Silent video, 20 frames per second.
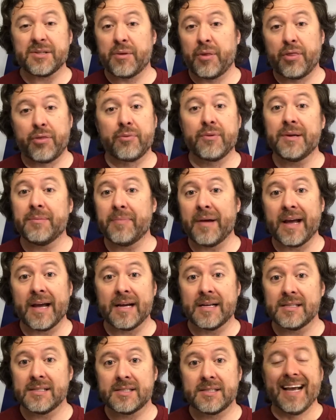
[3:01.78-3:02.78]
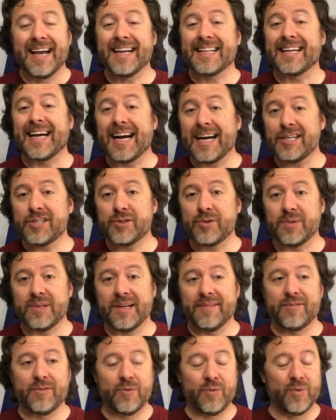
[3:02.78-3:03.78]
3 bands. At the high school
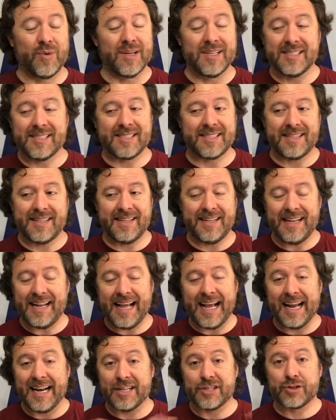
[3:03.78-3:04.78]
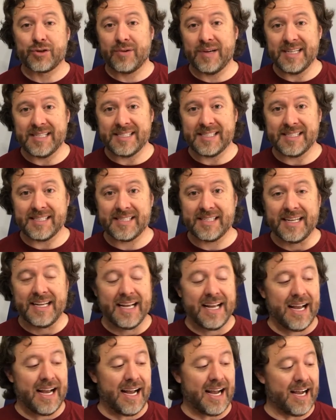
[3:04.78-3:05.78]
level was at its craziest.
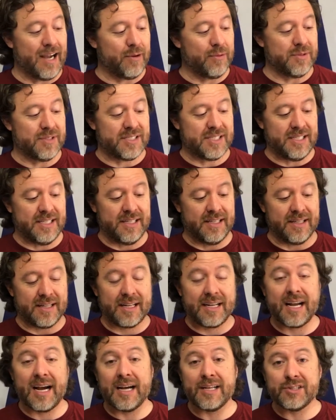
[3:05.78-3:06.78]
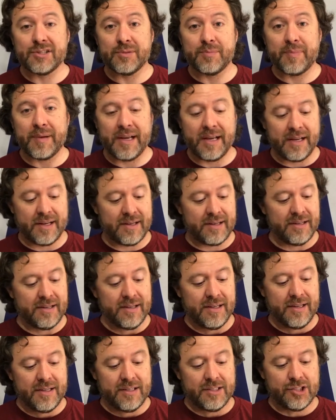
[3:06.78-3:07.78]
I was in concert band,
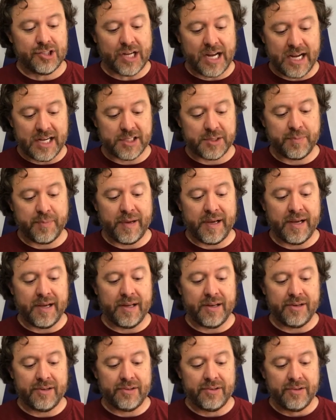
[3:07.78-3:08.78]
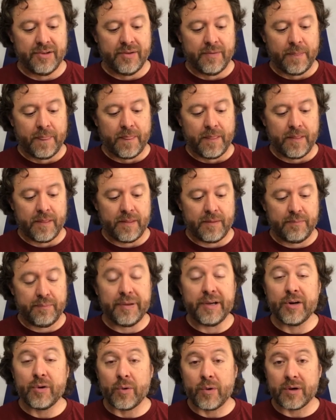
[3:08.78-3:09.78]
jazz band,
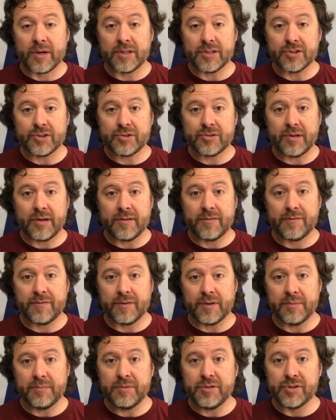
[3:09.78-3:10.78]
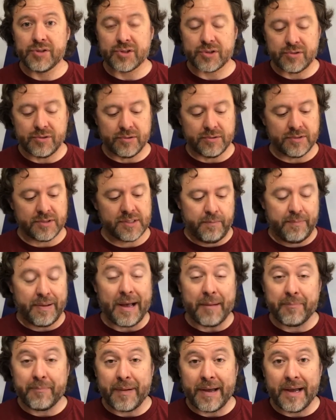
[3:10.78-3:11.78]
pit orchestra for the musicals,
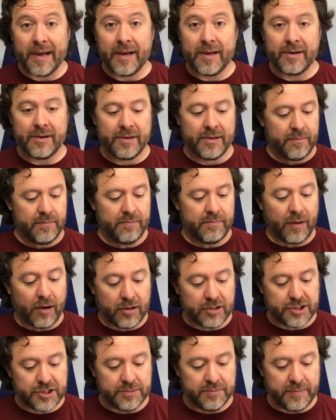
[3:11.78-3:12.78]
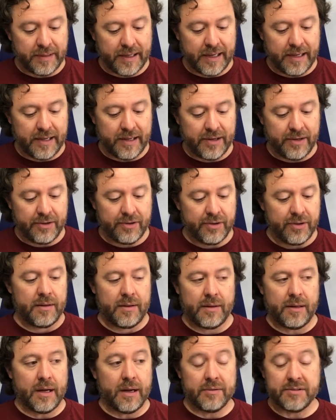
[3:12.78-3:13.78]
pep band, marching band.
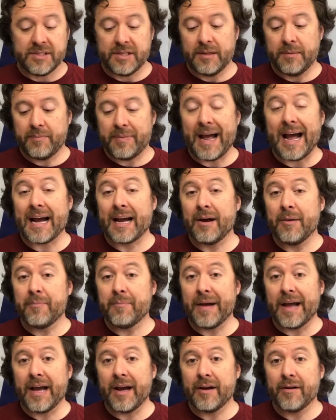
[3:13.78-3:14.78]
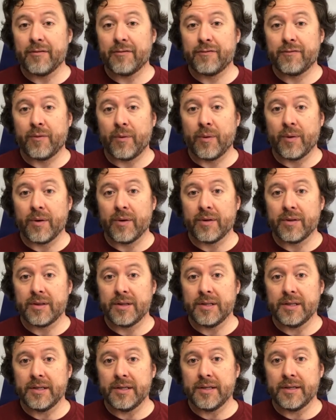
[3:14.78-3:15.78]
I was in the backup band for
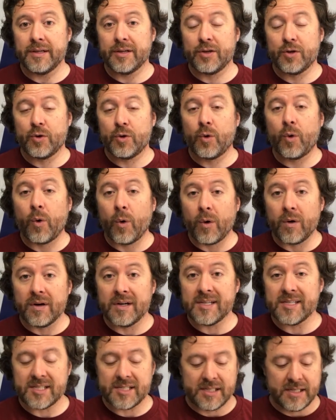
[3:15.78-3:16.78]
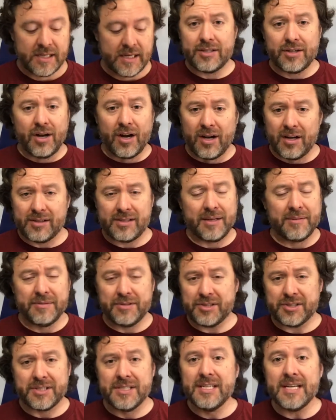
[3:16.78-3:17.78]
the chorus. It was
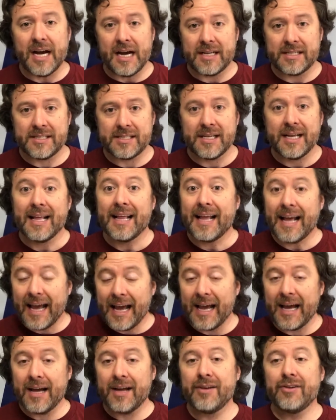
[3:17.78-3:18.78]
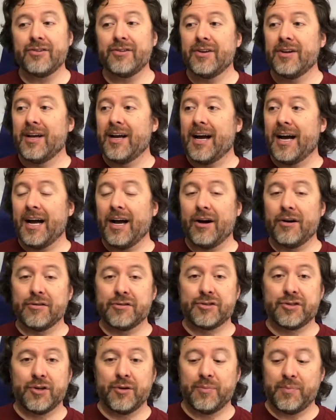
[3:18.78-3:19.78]
just nuts. And I
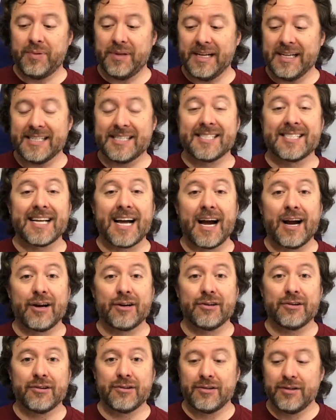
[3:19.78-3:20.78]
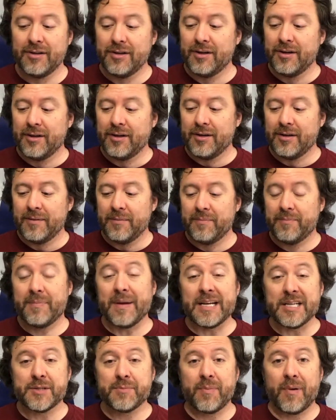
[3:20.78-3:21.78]
also played soccer,
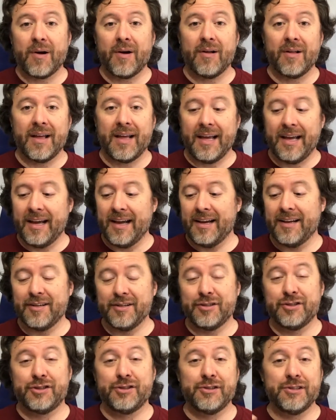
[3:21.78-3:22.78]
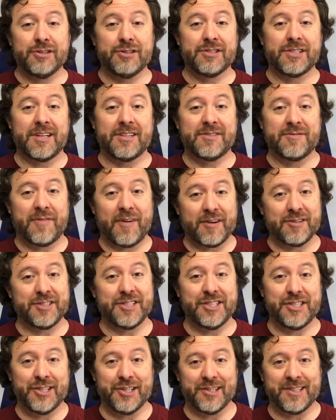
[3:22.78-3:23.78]
baseball, and 2 years as varsity
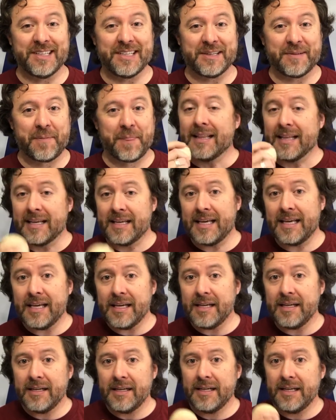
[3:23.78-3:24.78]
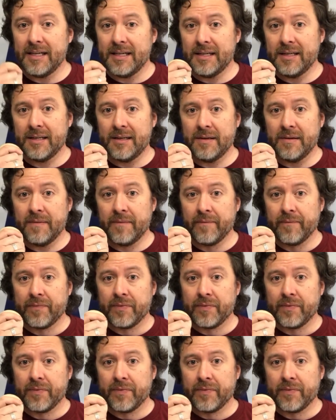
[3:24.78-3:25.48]
cheerleader. The key in